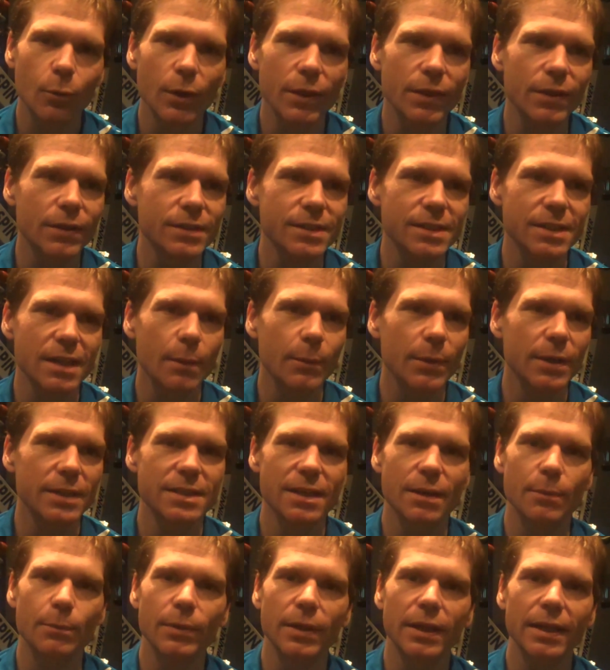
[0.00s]
with your stomach,
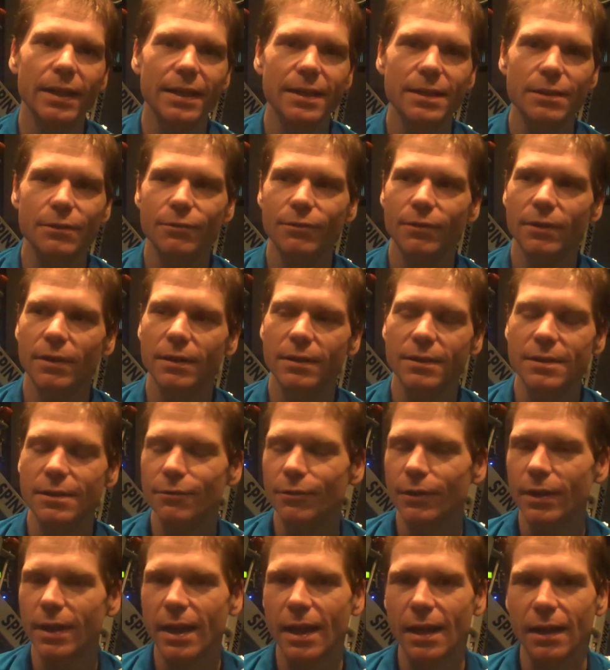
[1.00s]
it's a completely different
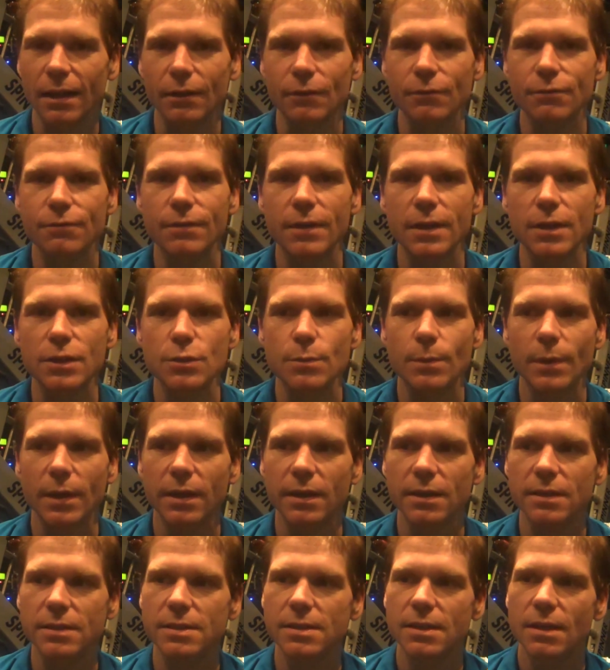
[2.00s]
kettle of fish,
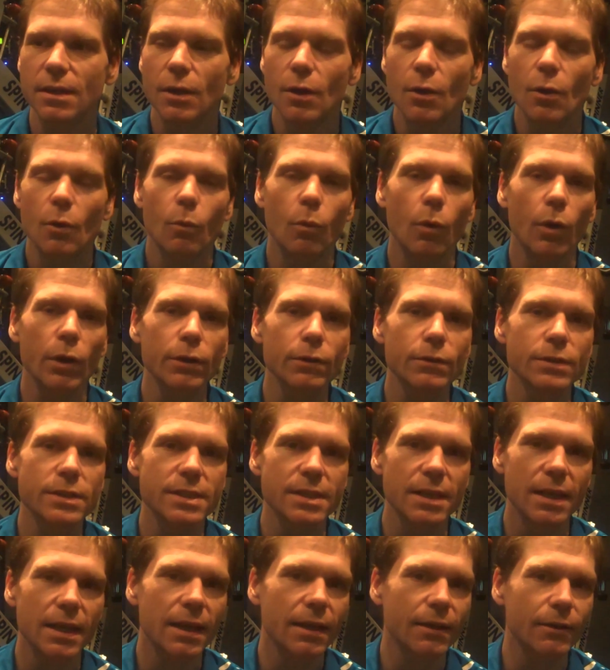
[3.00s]
because what you're
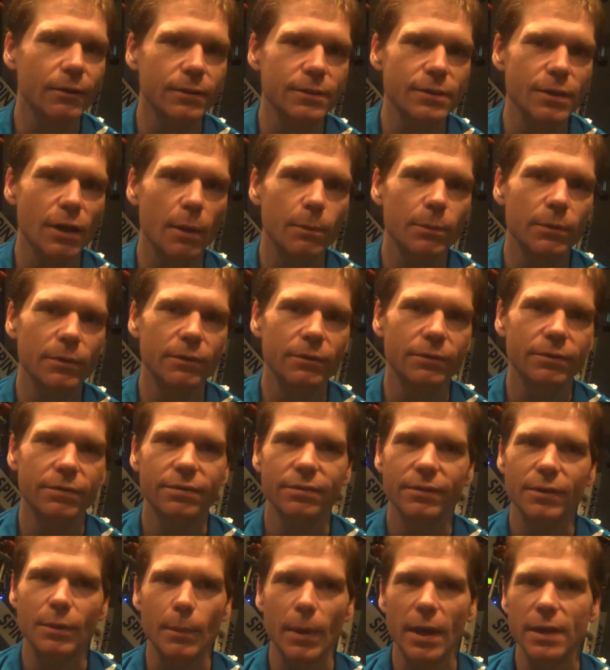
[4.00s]
seeing on top of
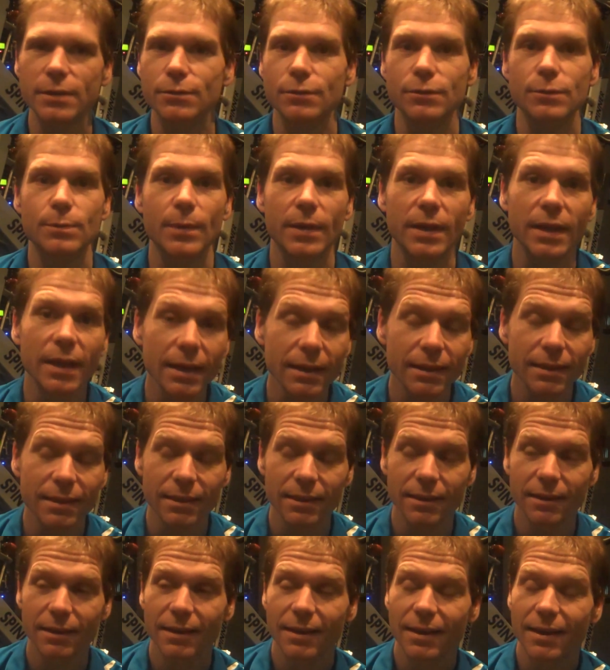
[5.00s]
the muscles beneath
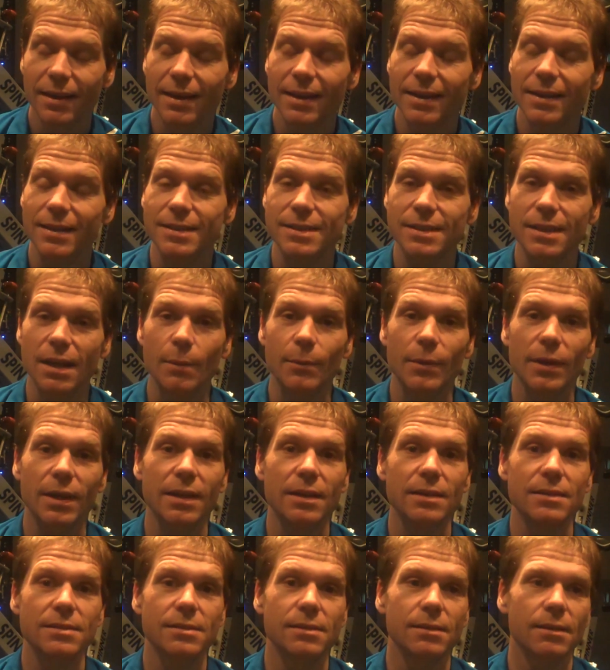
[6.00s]
your
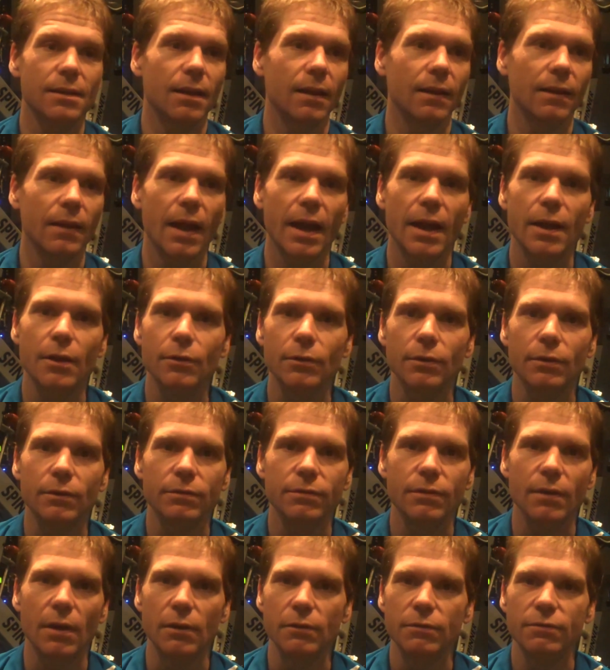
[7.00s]
stomach is a layer
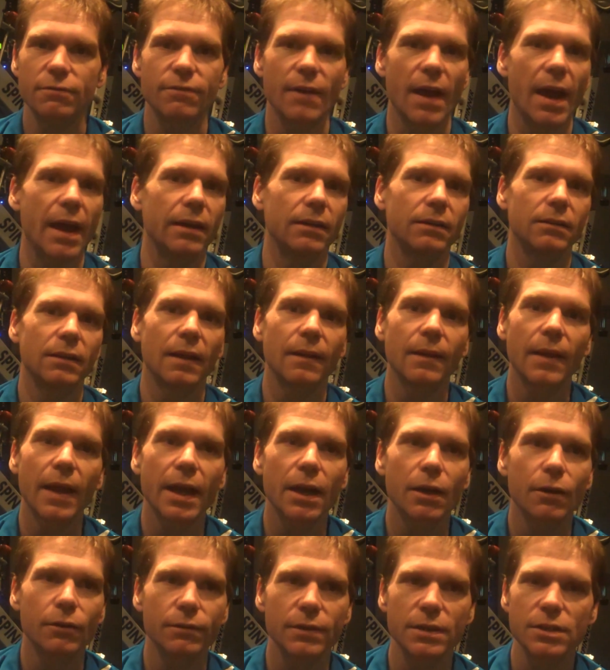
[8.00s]
of fat, a
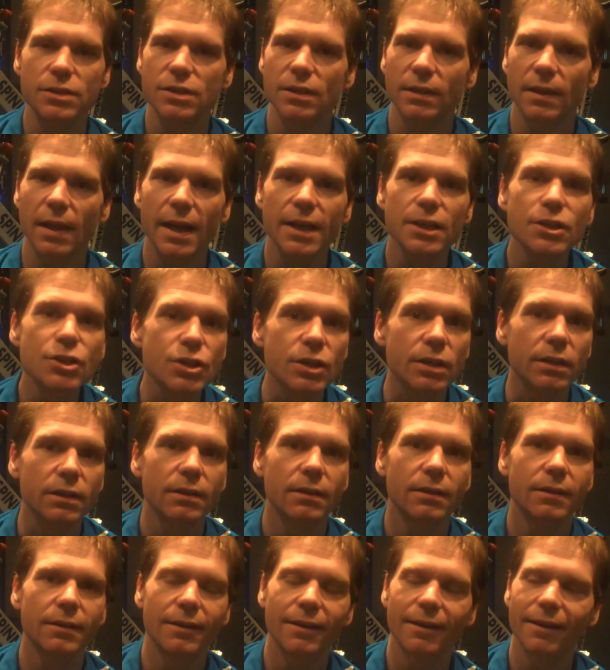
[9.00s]
layer of insulation,
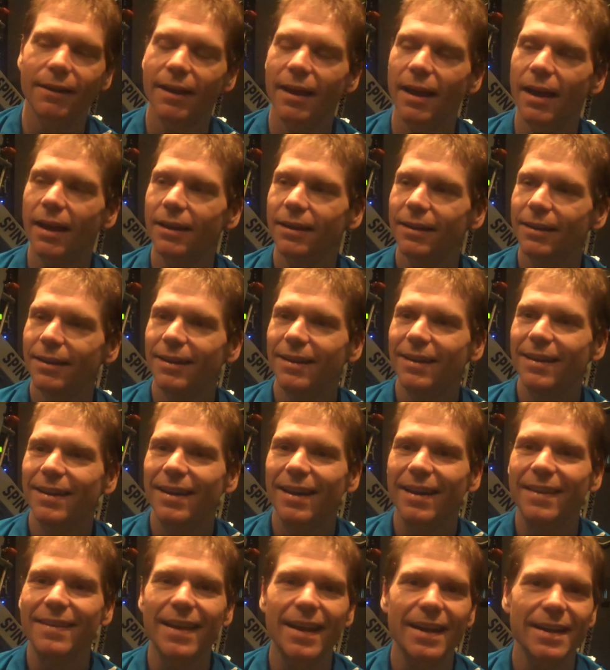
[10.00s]
okay?
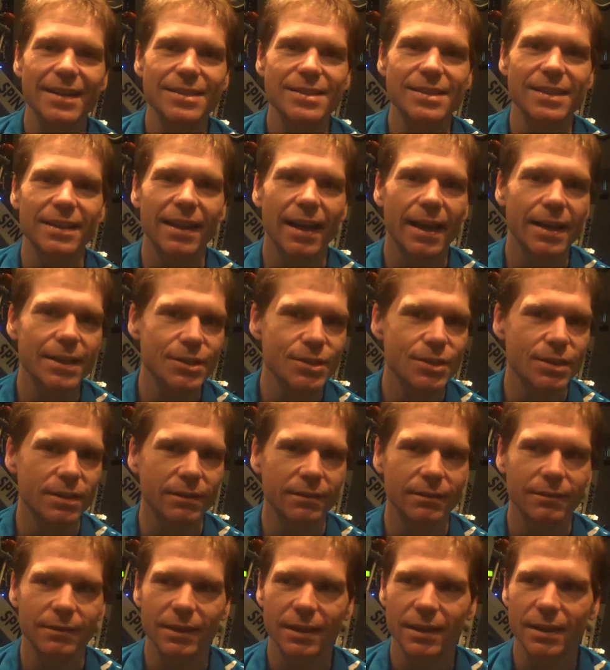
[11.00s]
And that
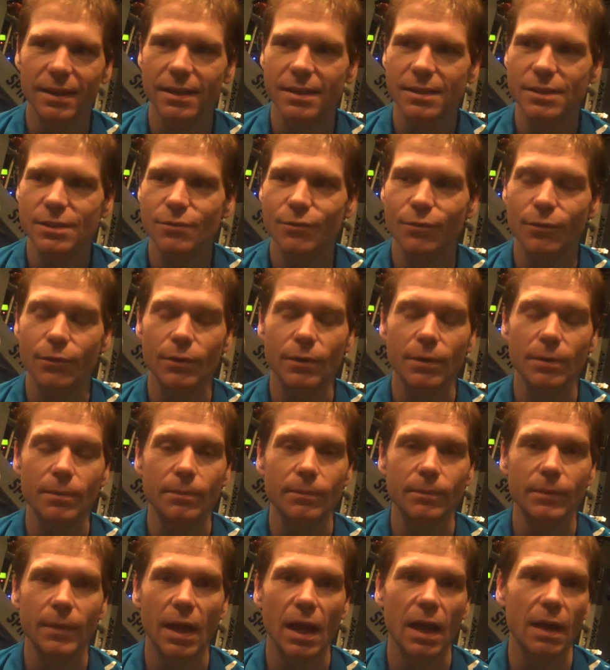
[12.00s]
insulation is from
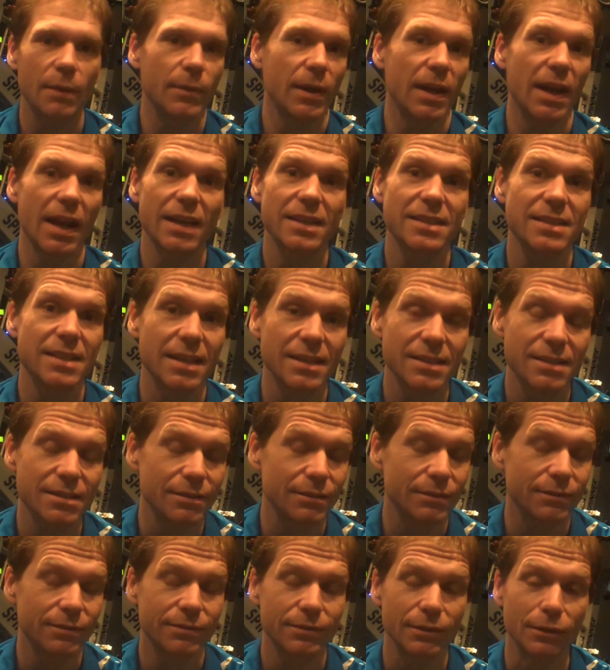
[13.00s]
an
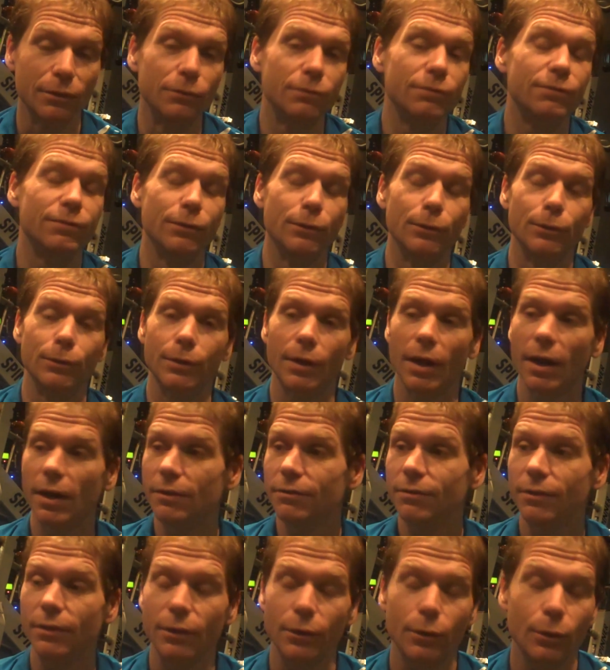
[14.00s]
excess of food
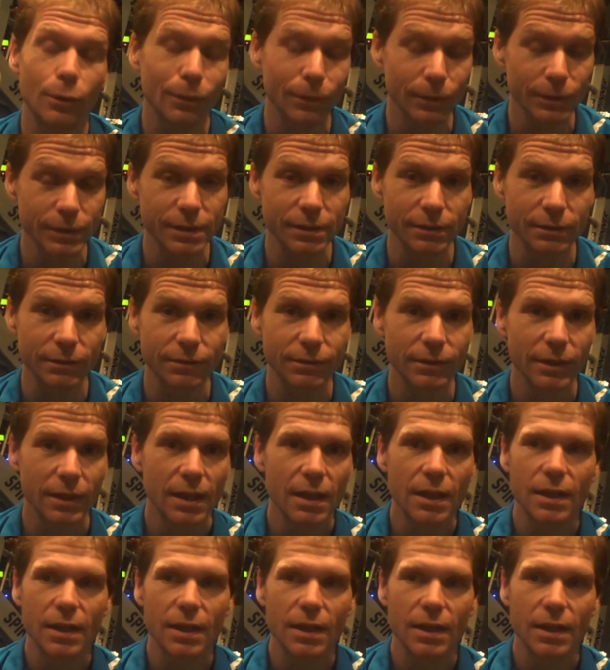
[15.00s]
over the course of,